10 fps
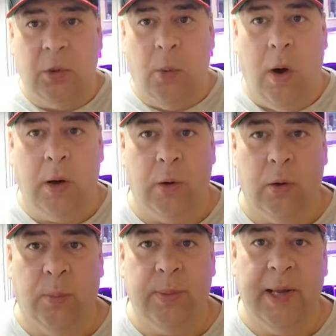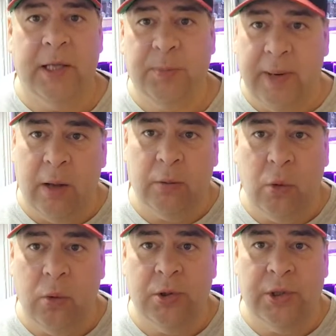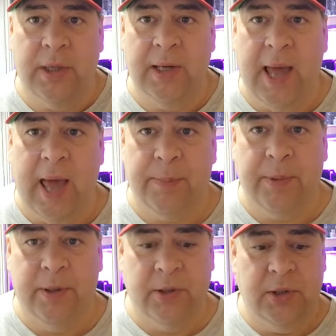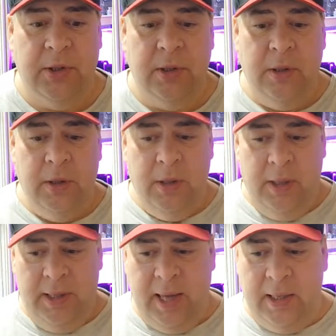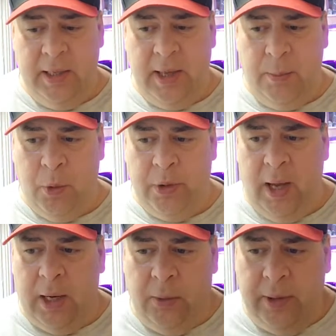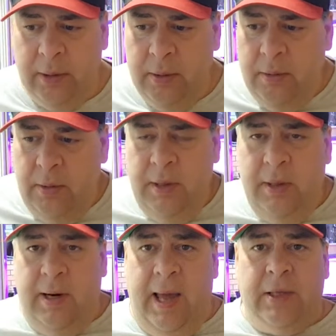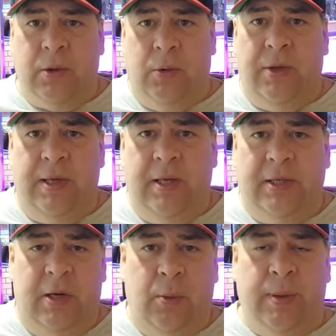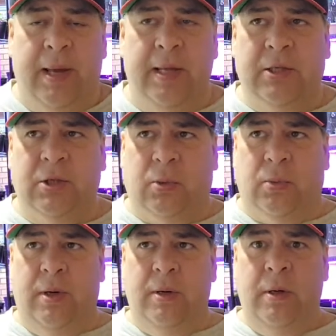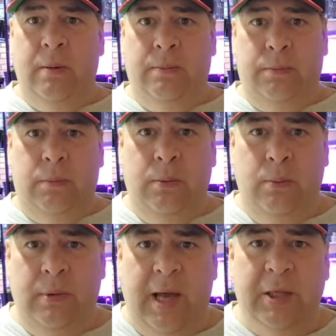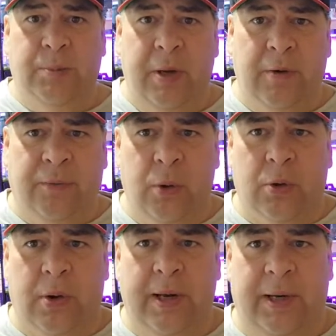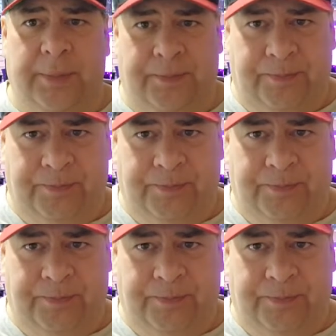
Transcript: of water on our plants, but outdoors it happens. You get more yellowing. Natural thing, you see your plants nice, beautiful, and green,